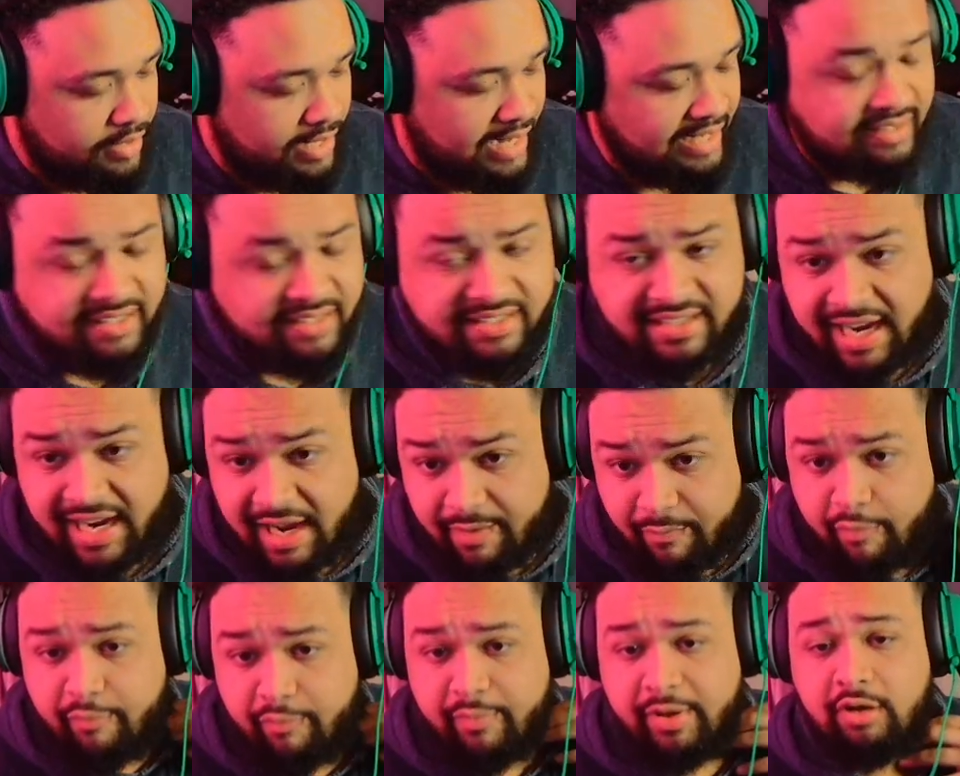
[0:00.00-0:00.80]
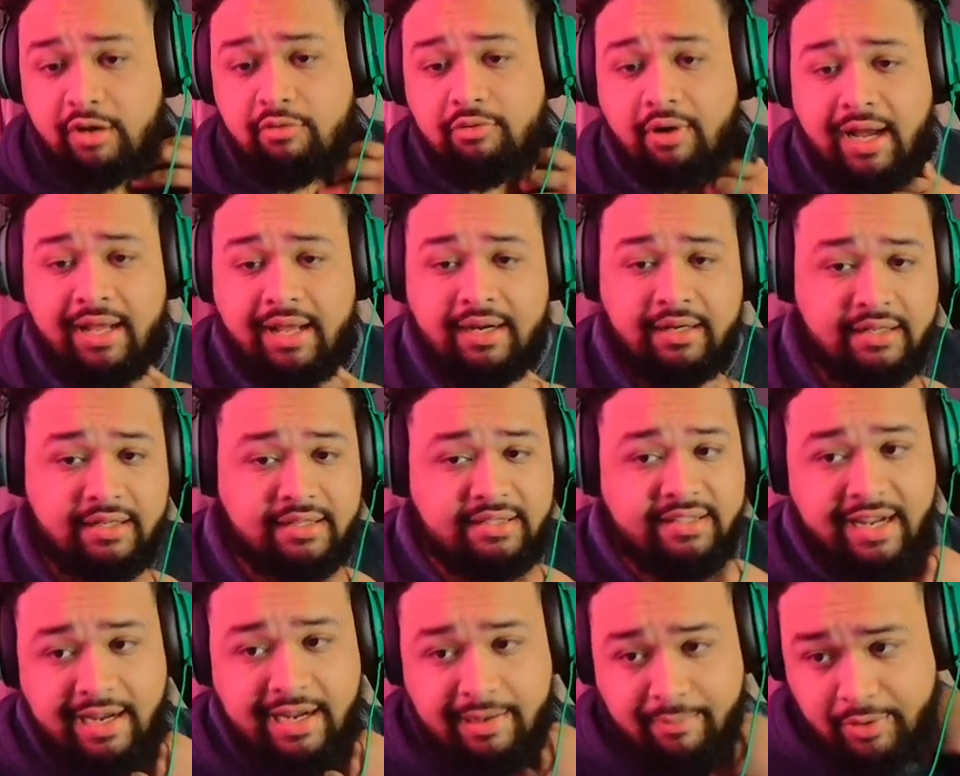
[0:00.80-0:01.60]
At the time of me grinding this
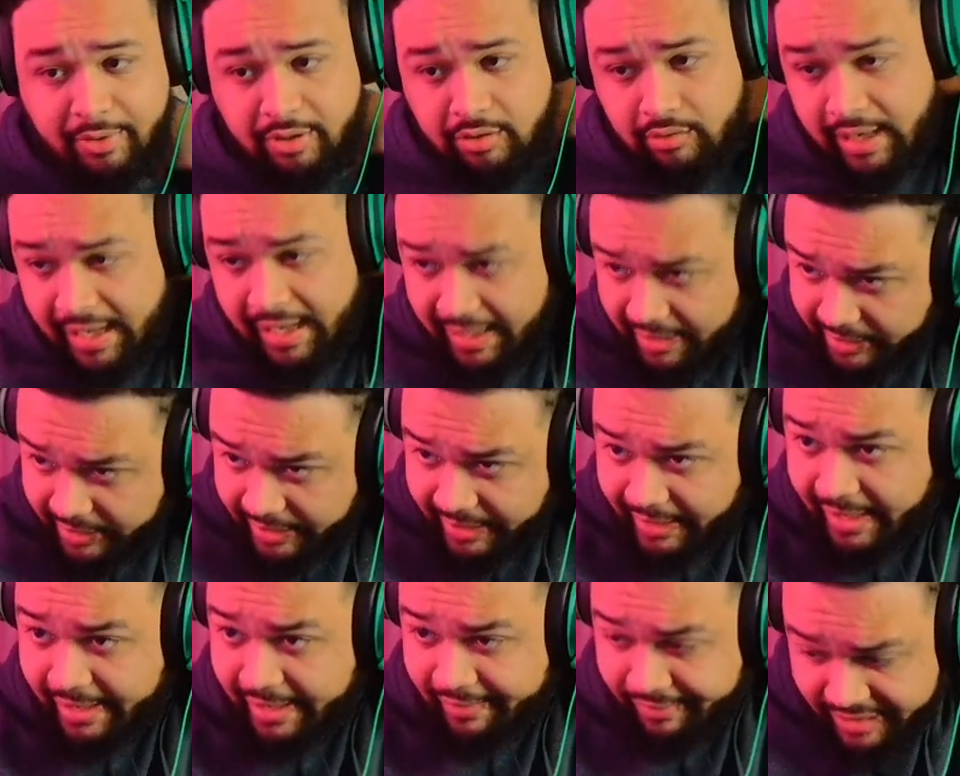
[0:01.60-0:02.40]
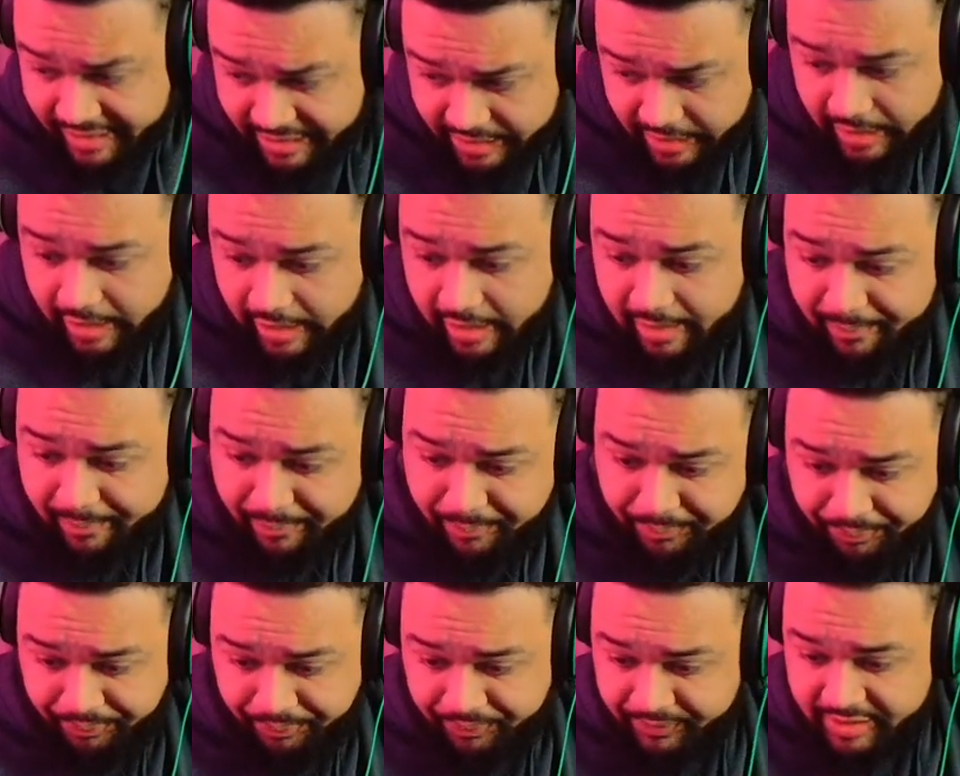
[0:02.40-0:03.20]
camo, I did have a job,
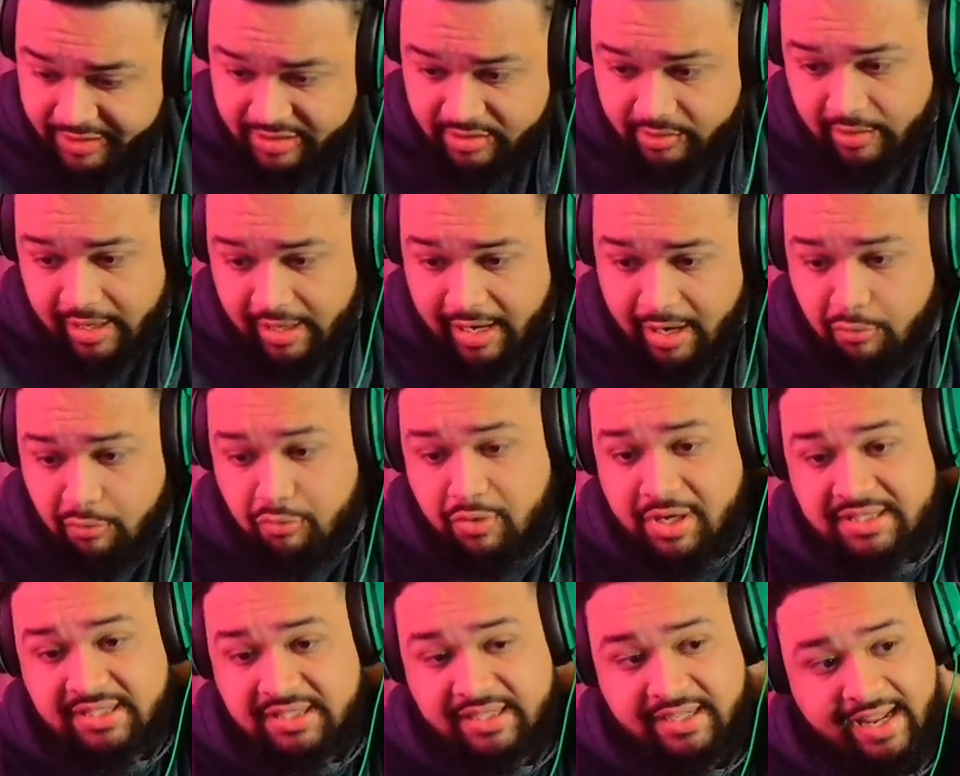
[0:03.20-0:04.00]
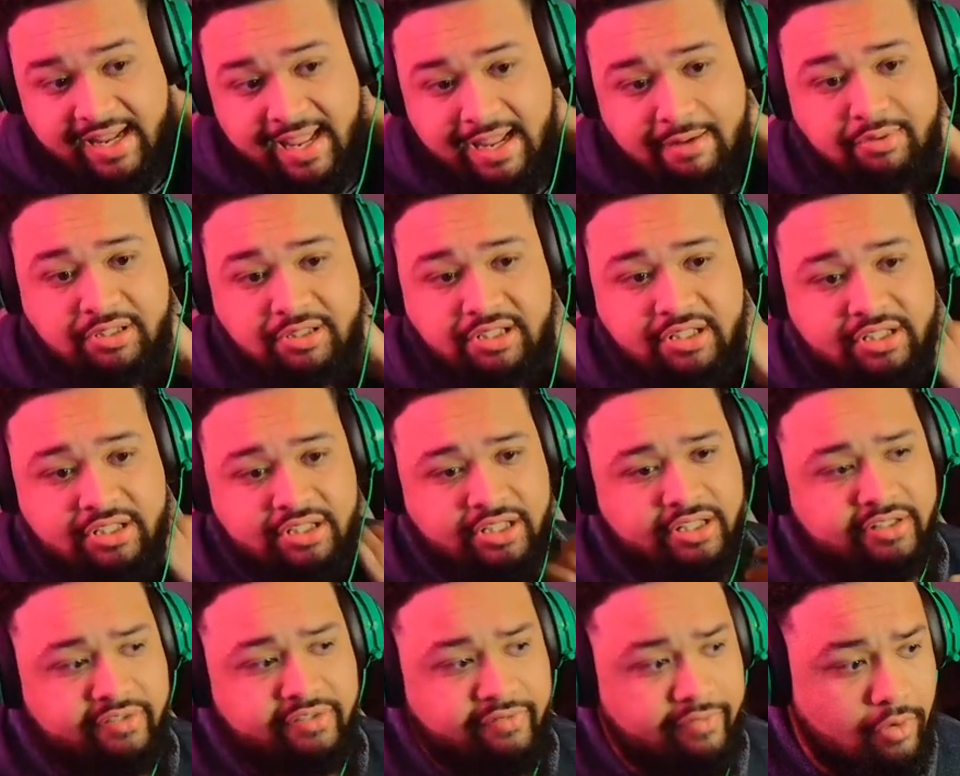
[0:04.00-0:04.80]
so I wasn't able to
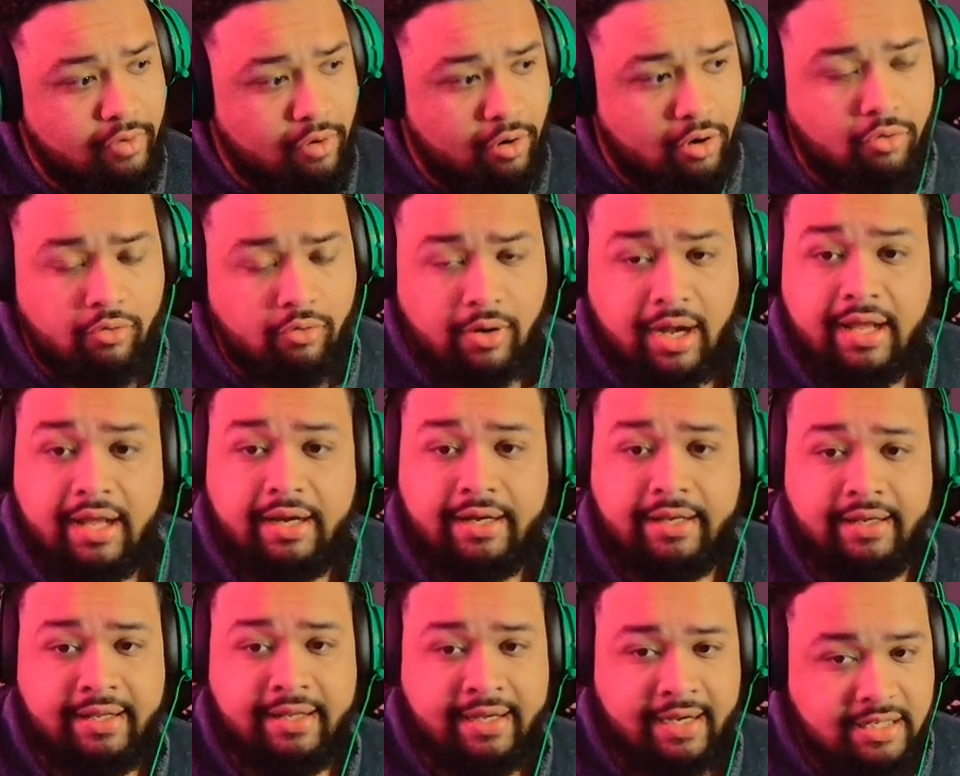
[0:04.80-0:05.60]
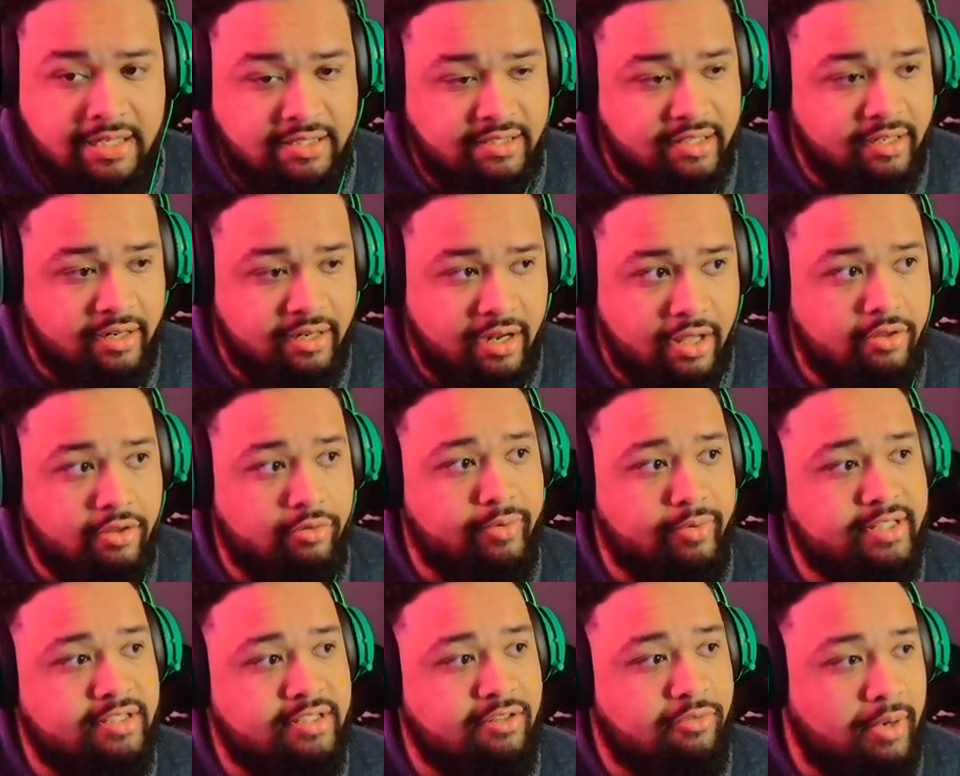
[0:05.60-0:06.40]
just full grind it. And that's another
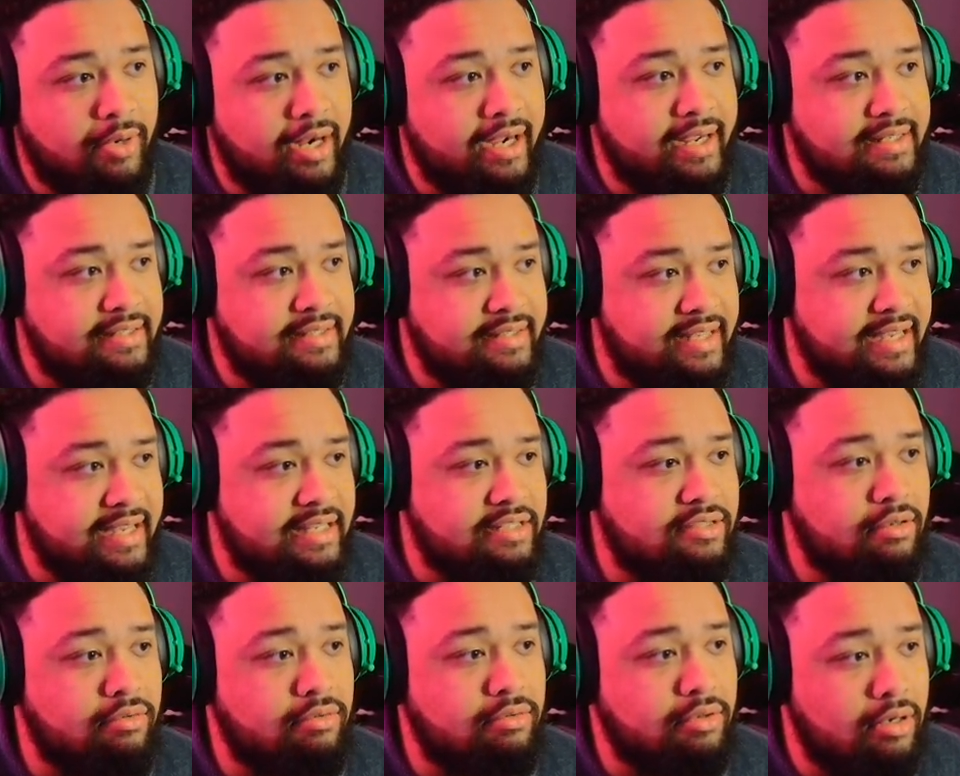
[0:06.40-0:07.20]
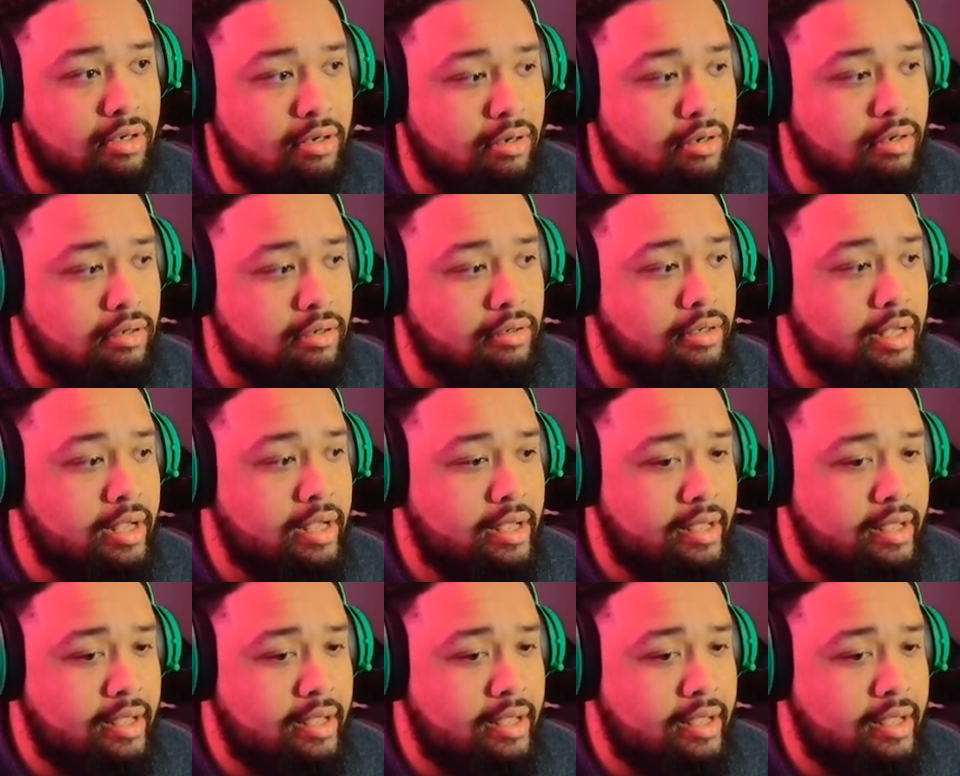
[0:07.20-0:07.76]
reason why it takes so long.